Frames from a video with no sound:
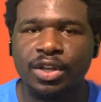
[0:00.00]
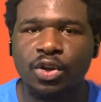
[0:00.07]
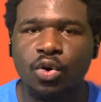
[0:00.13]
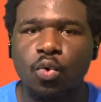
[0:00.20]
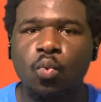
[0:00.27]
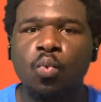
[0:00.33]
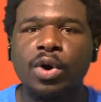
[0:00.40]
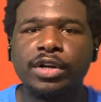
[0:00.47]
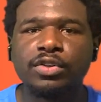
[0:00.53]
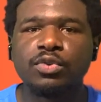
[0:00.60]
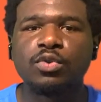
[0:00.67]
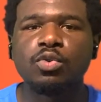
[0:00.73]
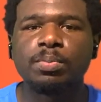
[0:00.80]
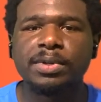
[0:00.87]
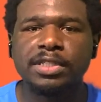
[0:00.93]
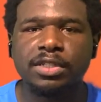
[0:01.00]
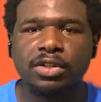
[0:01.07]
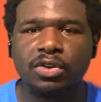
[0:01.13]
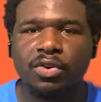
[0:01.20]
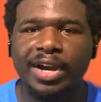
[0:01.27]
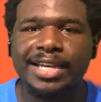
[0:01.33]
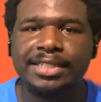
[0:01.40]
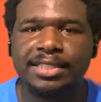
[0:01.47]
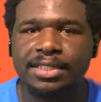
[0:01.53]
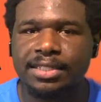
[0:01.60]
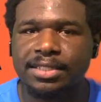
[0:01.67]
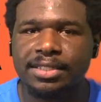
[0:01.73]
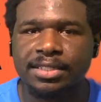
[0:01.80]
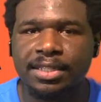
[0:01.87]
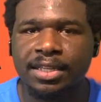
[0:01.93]
One group is a
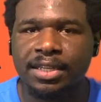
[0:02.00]
crisis.